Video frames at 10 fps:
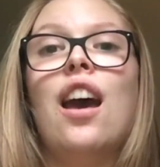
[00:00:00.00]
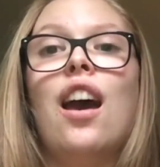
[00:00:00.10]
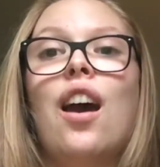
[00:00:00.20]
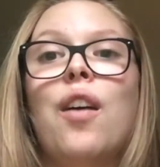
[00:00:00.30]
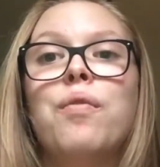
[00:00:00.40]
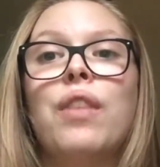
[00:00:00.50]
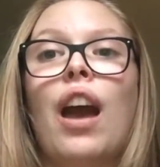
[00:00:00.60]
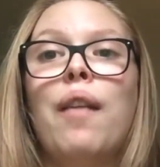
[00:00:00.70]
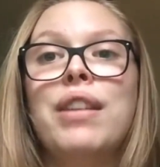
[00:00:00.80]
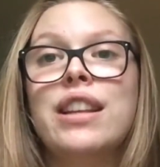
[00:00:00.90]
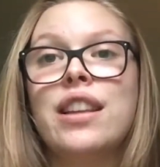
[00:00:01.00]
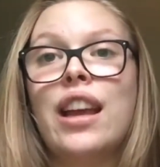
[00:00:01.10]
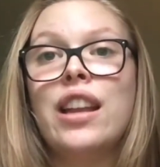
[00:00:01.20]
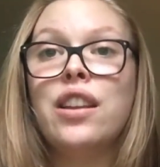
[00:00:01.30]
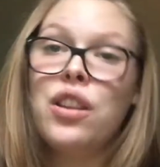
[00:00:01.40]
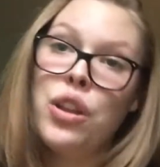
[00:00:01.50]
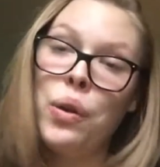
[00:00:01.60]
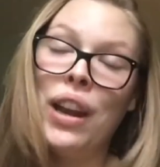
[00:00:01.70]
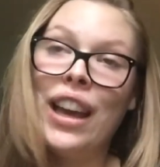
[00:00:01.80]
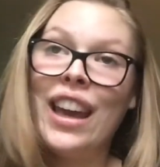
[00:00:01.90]
I'm excited to
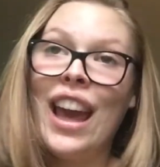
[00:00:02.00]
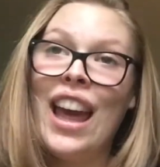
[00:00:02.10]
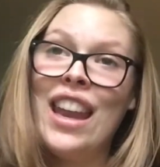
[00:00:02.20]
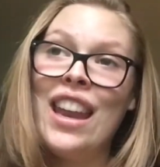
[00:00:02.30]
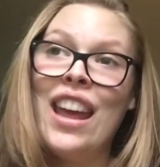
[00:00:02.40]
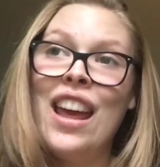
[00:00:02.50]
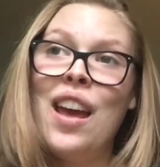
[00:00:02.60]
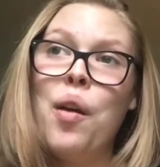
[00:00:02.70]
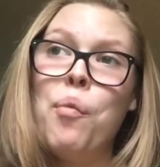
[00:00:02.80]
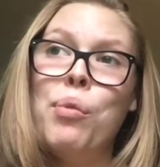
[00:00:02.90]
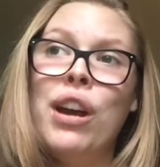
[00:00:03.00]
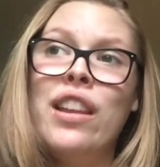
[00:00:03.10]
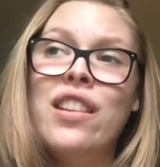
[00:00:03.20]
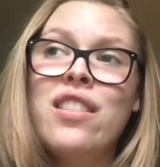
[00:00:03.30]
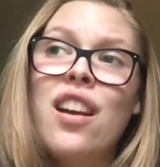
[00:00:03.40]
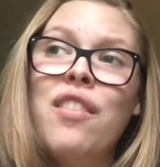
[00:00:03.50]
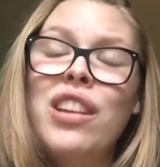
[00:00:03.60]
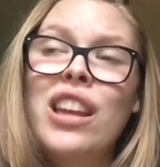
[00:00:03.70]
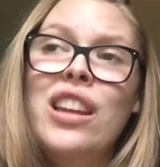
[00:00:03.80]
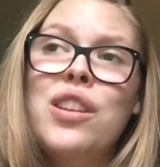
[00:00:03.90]
do it again. But there's not
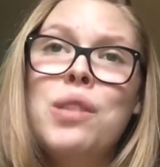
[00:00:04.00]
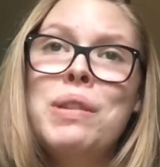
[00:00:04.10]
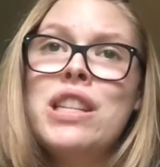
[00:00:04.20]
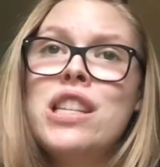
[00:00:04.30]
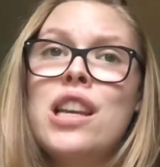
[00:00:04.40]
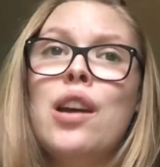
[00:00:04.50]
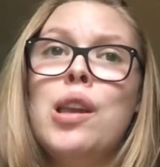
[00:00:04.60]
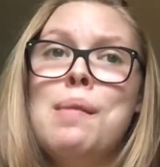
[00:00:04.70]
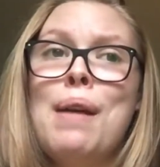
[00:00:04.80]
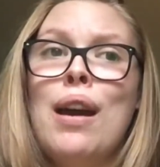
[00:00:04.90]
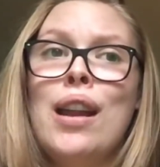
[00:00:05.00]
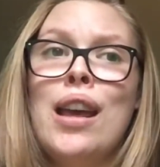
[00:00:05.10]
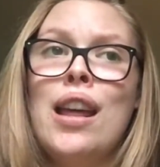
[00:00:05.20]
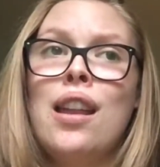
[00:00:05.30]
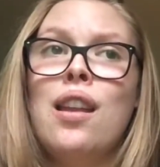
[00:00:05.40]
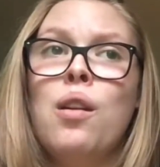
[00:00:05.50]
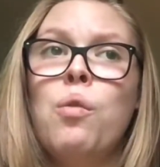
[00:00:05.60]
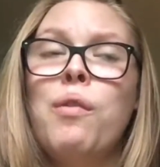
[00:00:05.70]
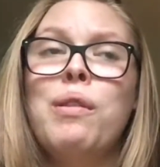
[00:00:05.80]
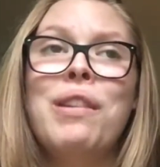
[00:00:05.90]
really too much to tell you about it.
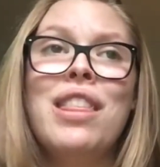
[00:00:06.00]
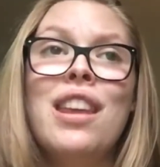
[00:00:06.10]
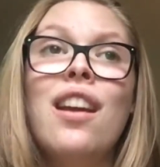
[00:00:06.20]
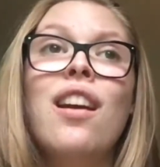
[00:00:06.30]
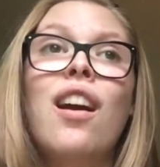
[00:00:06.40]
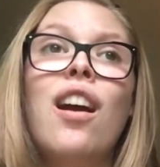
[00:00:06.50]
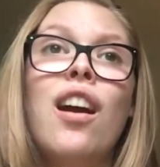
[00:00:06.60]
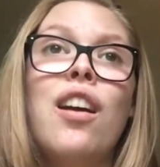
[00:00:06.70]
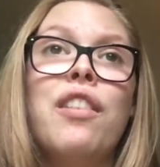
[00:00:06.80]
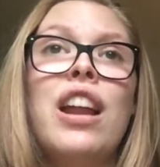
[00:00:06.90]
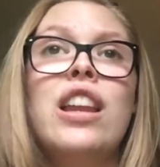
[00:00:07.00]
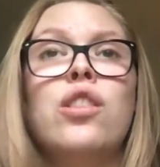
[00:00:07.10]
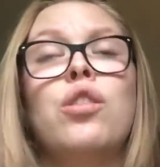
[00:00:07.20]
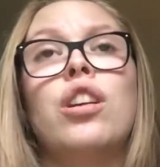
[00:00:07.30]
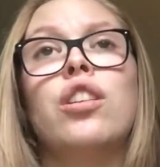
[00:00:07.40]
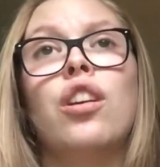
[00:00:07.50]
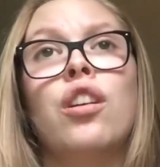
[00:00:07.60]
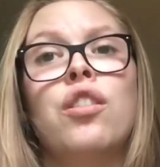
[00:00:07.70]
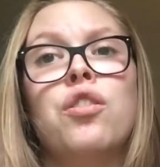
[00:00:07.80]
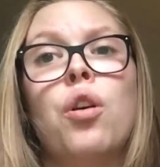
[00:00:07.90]
When we went there, our riding
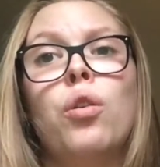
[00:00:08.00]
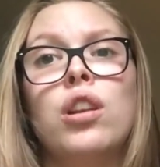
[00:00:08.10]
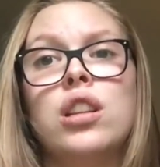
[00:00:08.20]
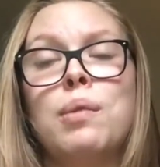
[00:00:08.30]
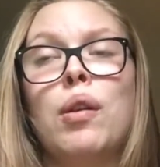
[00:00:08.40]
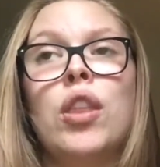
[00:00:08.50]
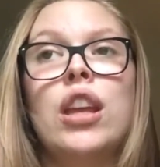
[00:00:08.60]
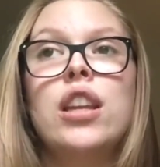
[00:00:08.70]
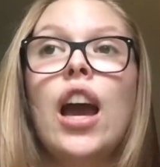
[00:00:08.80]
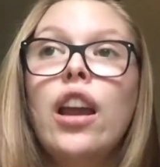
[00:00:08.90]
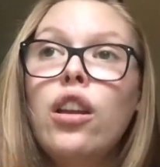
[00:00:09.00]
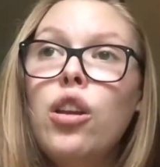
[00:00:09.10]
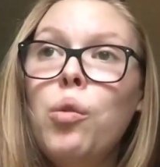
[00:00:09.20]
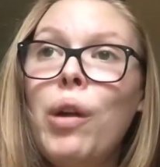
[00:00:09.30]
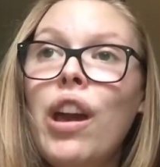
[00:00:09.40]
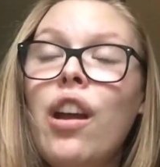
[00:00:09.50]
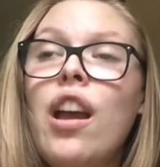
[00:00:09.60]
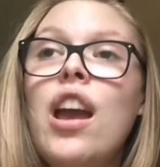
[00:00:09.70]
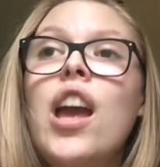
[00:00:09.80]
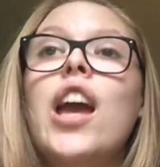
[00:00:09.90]
instructor told us about the attire you wear,
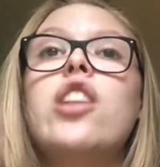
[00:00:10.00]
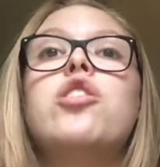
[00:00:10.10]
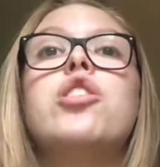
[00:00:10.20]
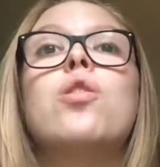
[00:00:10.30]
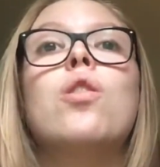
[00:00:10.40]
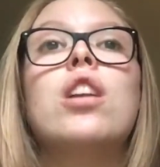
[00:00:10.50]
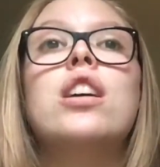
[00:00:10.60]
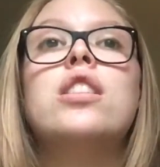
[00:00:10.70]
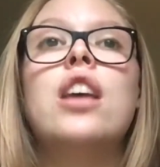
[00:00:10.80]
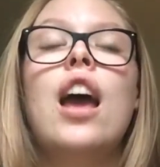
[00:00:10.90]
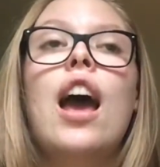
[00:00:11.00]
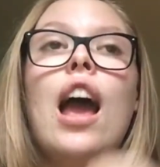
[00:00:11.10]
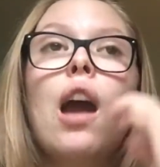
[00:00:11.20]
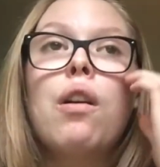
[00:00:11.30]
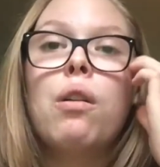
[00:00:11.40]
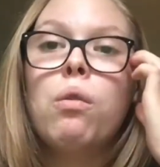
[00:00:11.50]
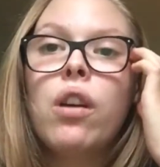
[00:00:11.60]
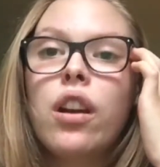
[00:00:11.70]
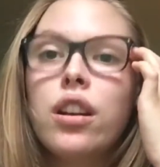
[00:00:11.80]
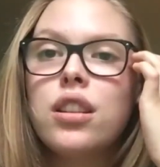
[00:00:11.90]
and she told us how it
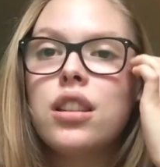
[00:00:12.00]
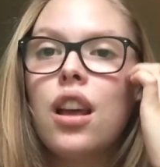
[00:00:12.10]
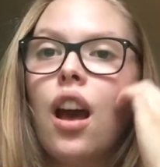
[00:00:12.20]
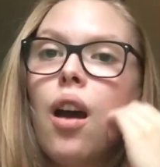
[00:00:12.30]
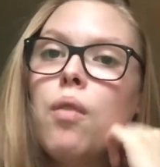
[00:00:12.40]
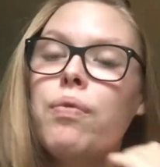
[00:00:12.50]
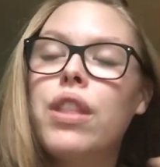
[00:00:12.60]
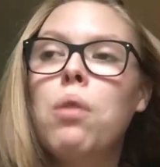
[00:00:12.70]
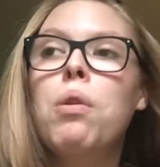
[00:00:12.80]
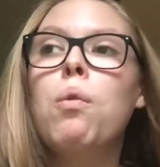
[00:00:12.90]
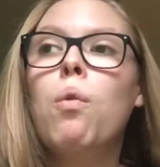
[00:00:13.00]
works. Then we